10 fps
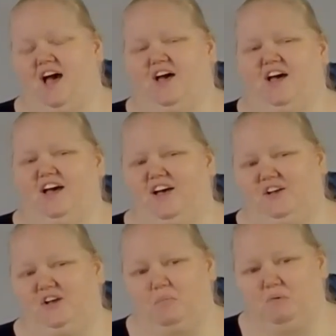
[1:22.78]
a
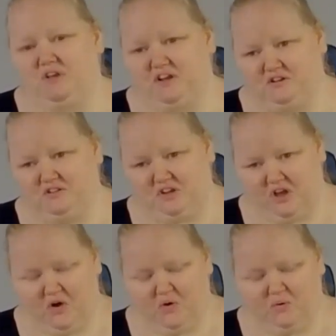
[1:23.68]
couple of years
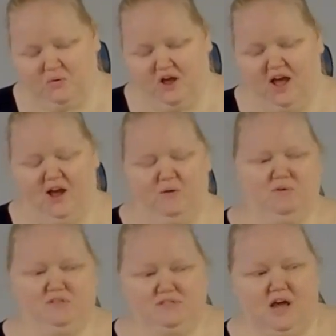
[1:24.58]
ago, I
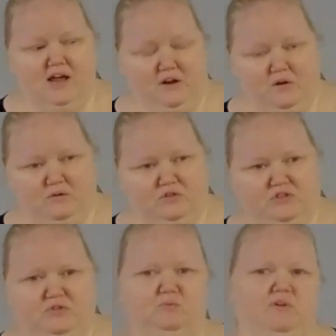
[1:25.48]
was
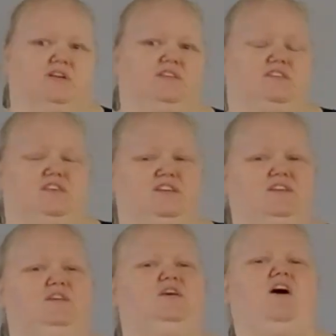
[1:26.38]
diagnosed with
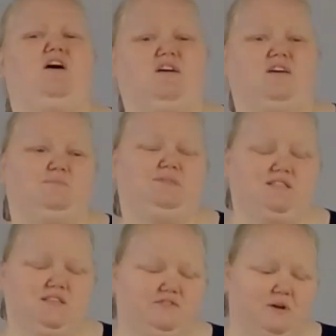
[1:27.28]

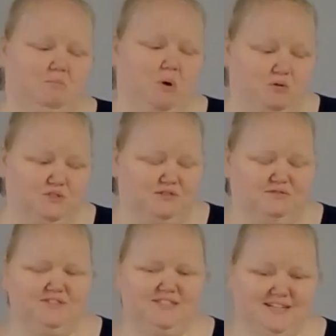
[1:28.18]
obsessive
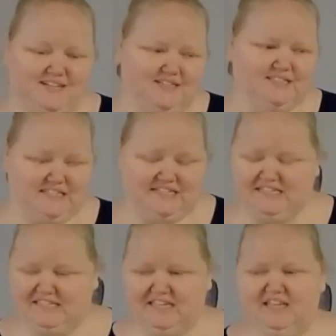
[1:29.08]
compulsive
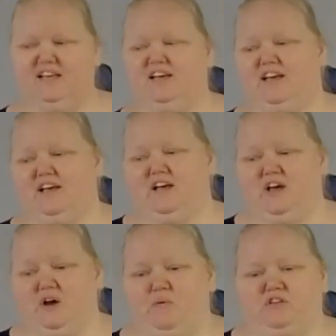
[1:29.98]
tendencies,
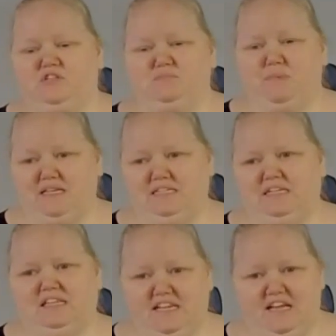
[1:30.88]
which is
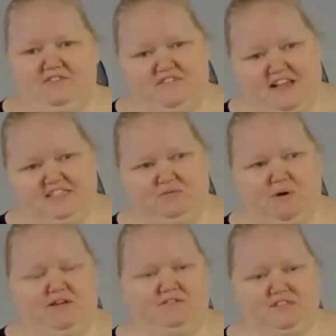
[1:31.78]
basically a fancy
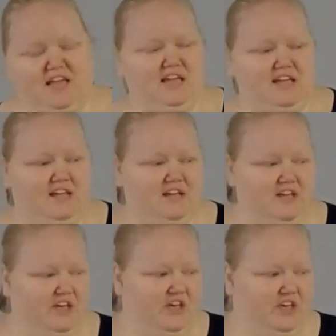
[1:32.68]
way of saying
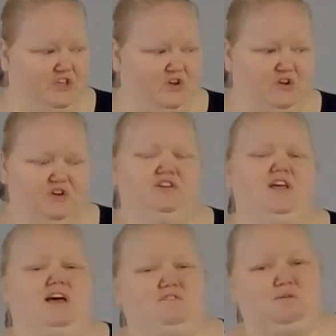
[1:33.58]
you could
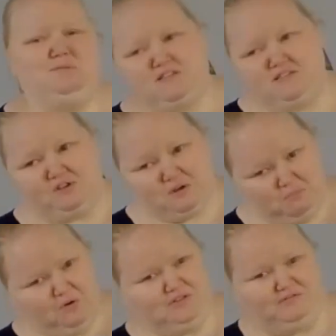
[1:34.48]
have obsessive
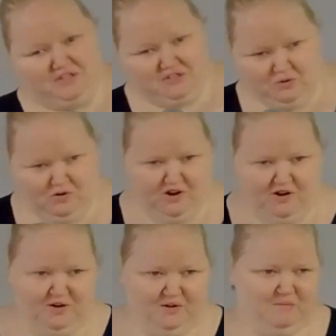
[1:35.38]
compulsive disorder,
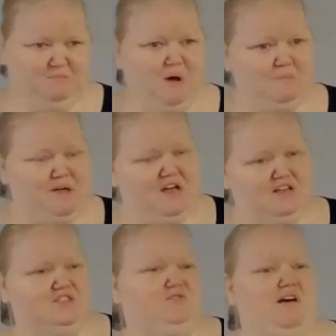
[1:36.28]
but
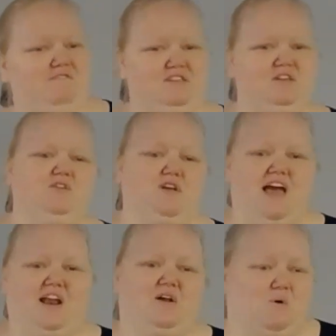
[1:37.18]
because you have these other
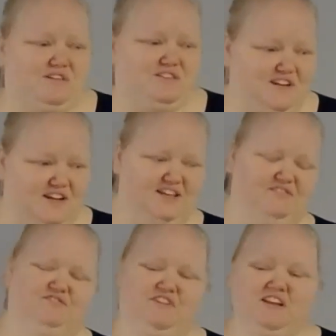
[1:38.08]
categories that it can
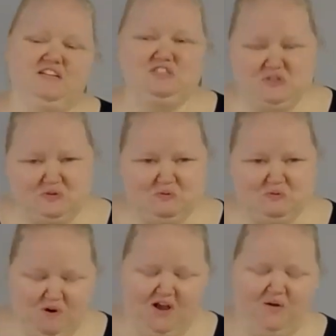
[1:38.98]
fit into,
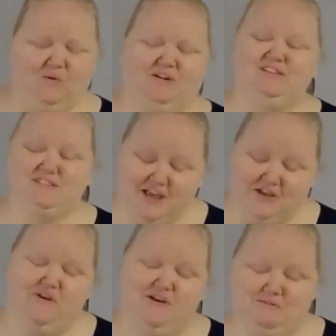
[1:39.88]
we're not going to say you
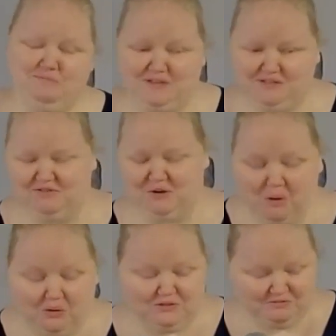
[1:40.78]
have obsessive
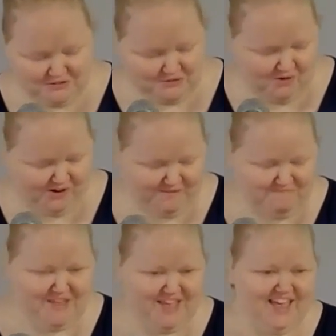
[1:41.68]
compulsive disorder.
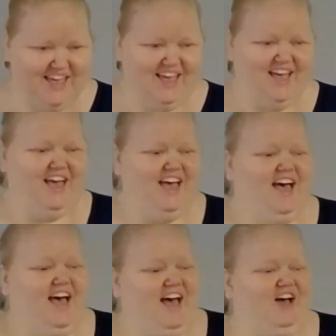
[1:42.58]

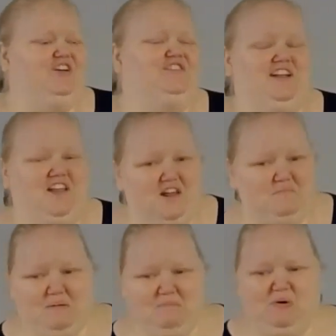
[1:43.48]
And a lot of
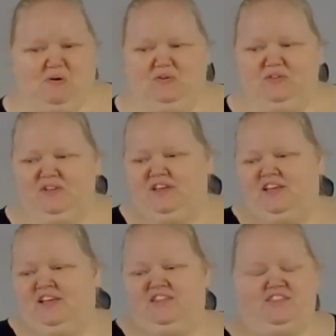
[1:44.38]
people
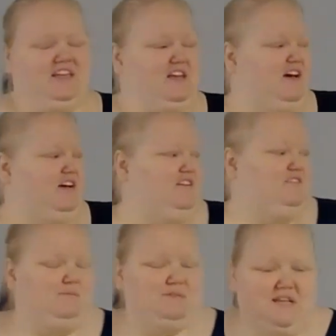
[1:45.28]
think of
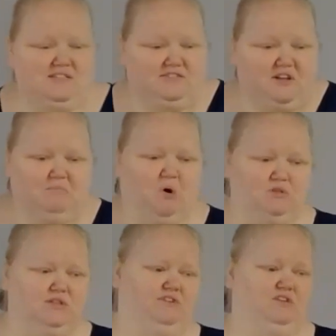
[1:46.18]
obsessive
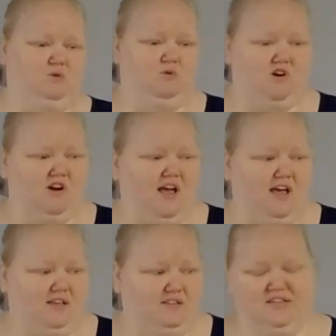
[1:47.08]
compulsive disorder as